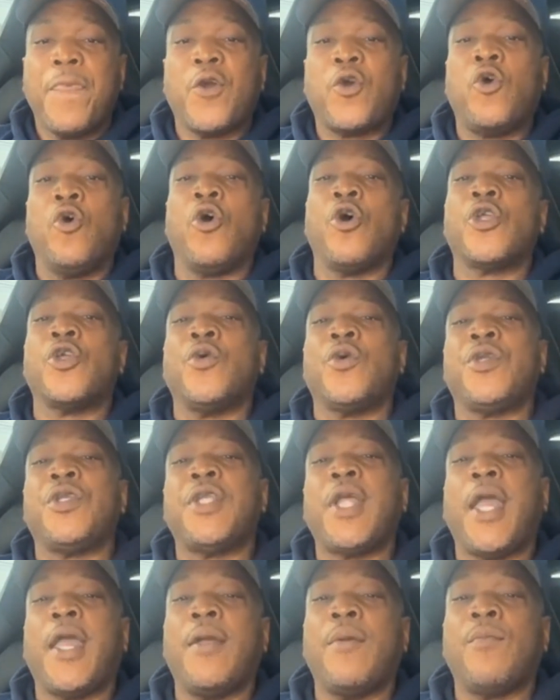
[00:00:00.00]
to call you a
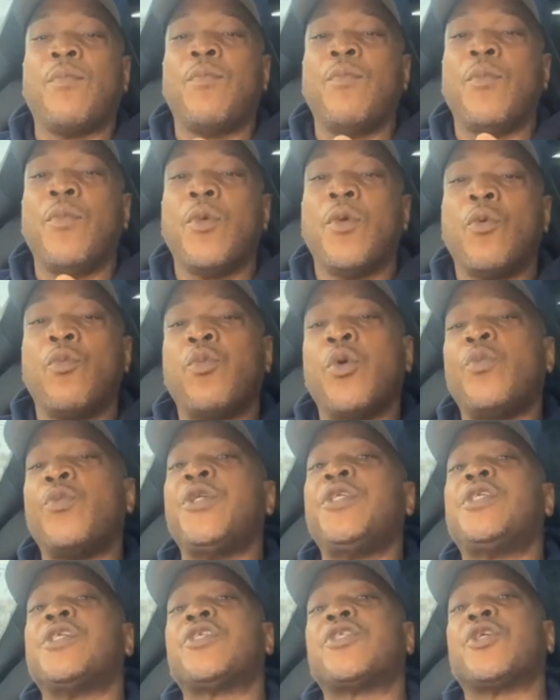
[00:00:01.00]
name
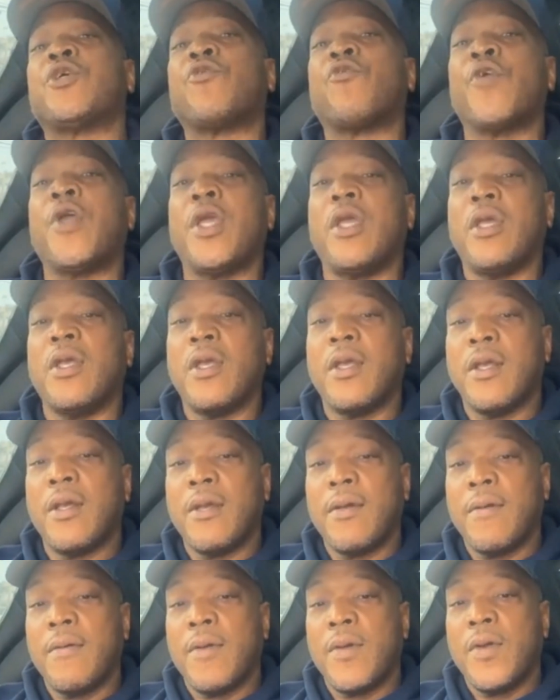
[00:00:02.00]
when we disagree.
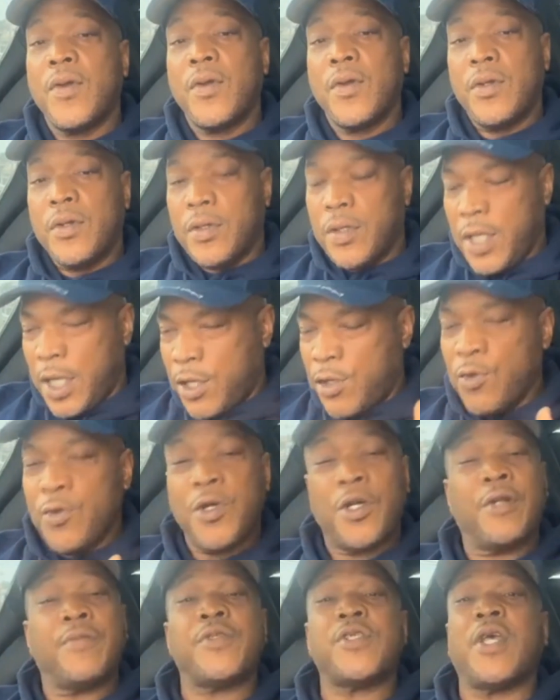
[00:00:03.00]
Like,
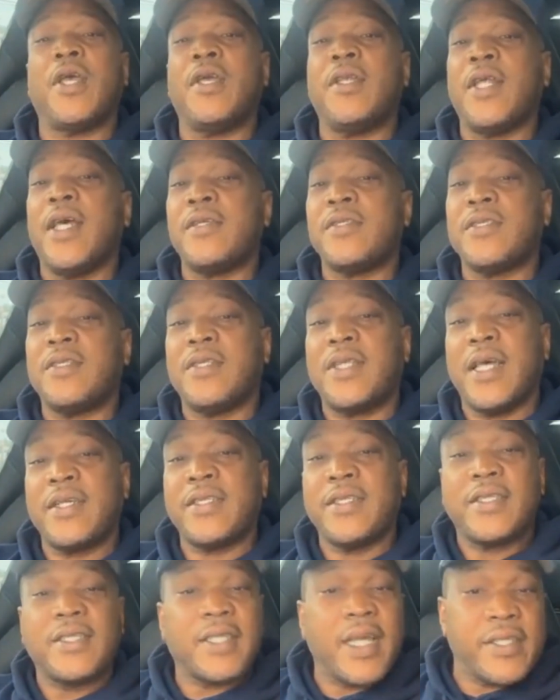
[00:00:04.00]
you know what I'm saying? That's
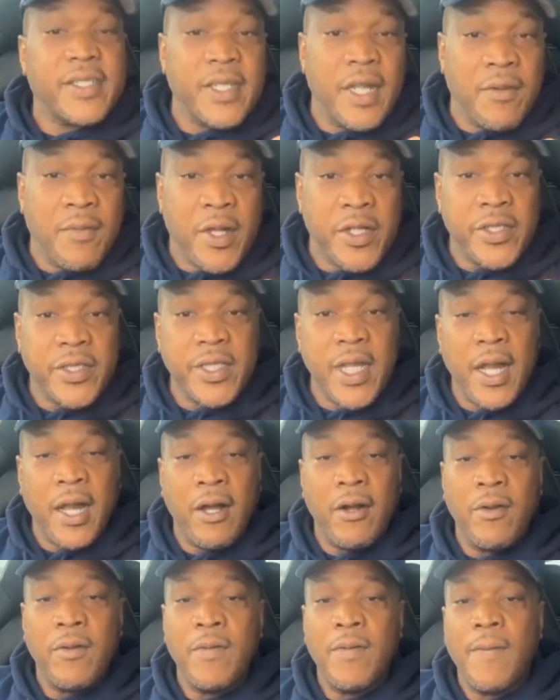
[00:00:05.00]
not my
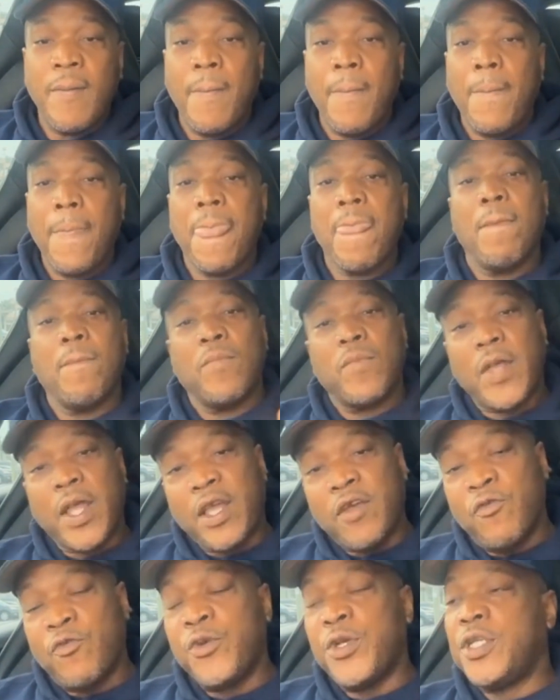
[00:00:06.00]
style.
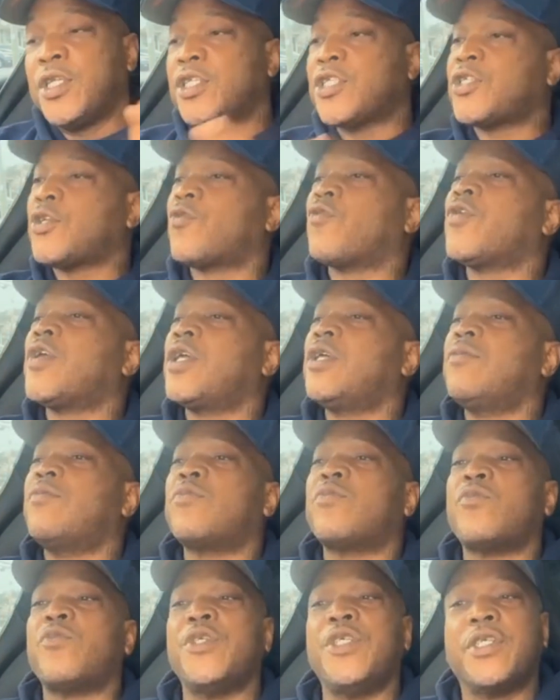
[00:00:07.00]
Like, if we disagree,
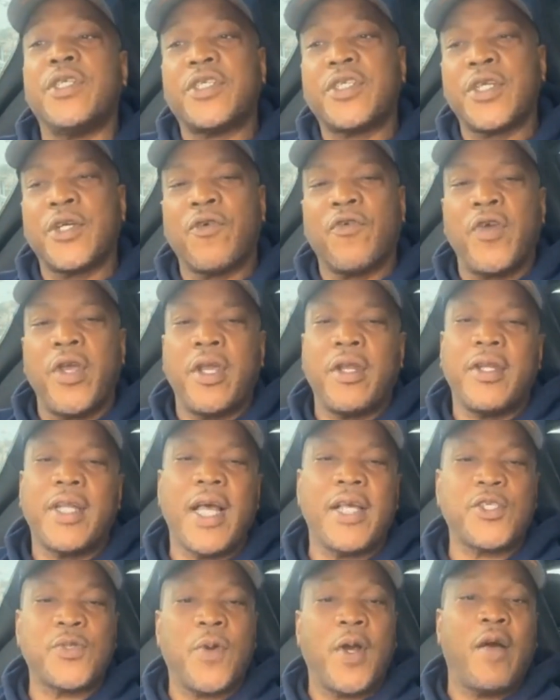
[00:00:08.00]
we disagree.
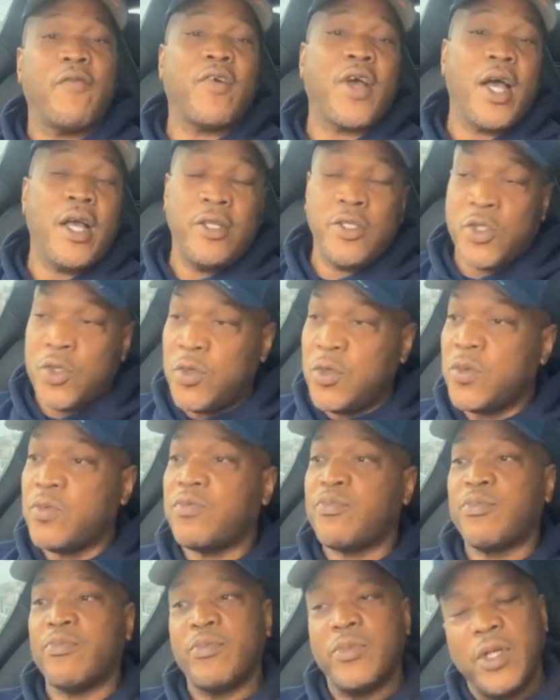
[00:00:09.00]
That's where I've gotten to.
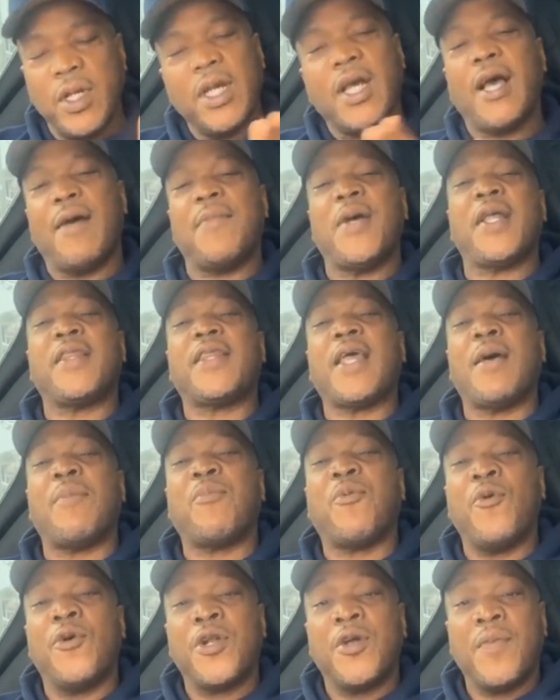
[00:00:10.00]
I'm at
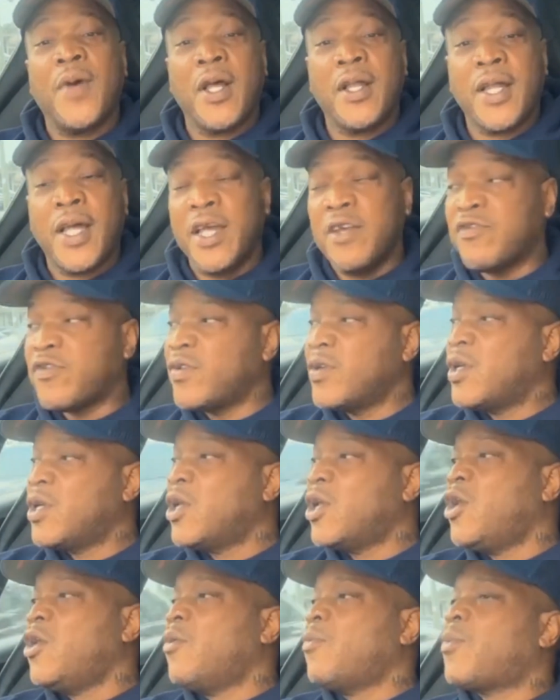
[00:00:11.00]
that point in my life.
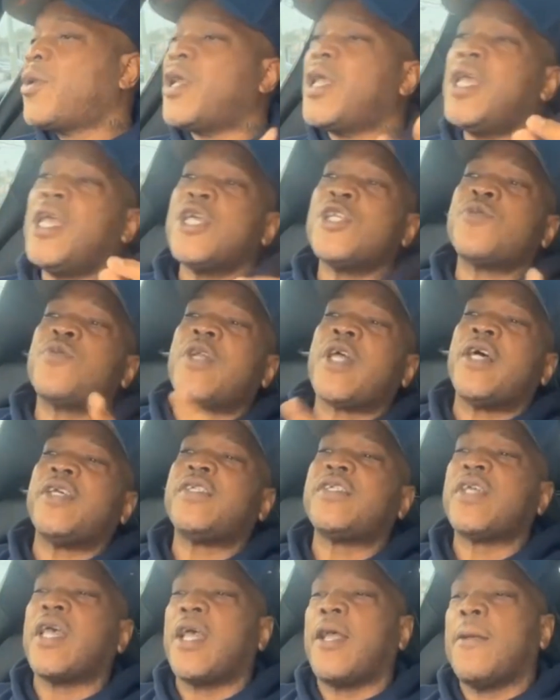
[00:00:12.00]
But here's what I
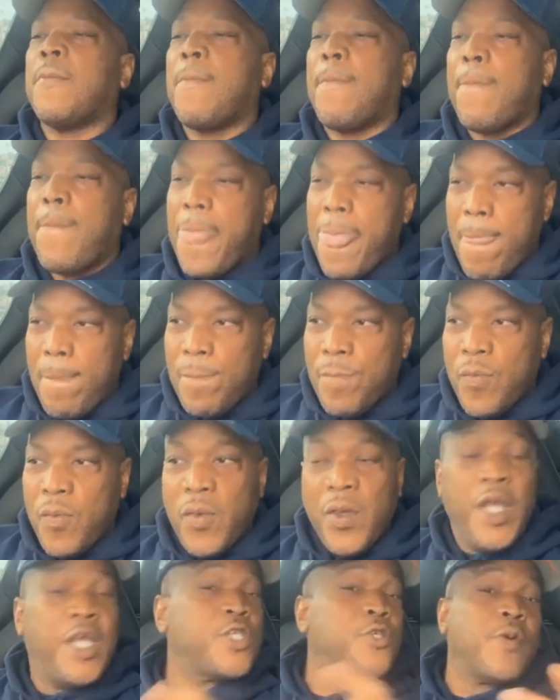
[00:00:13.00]
say.
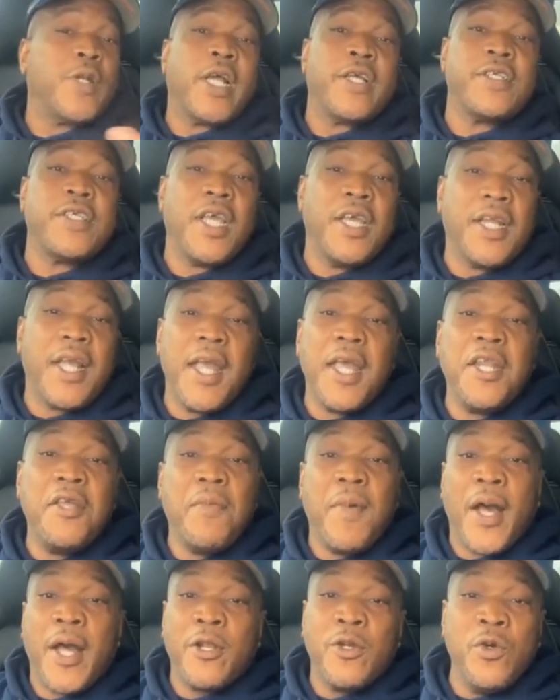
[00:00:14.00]
Here's what I say to
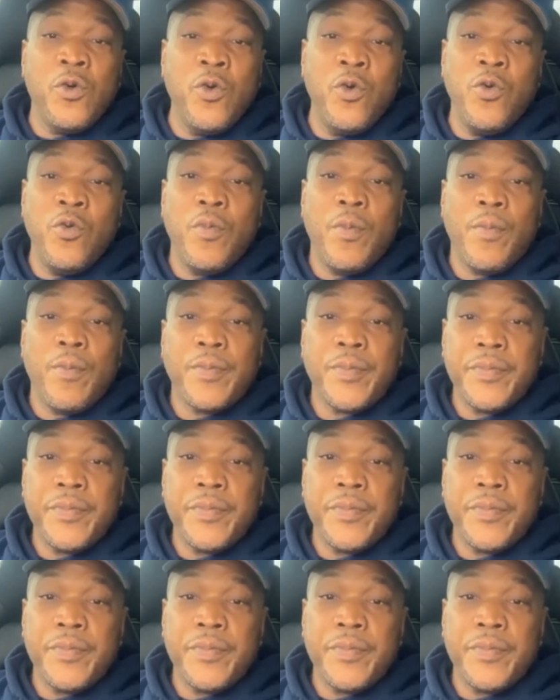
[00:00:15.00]
anybody who,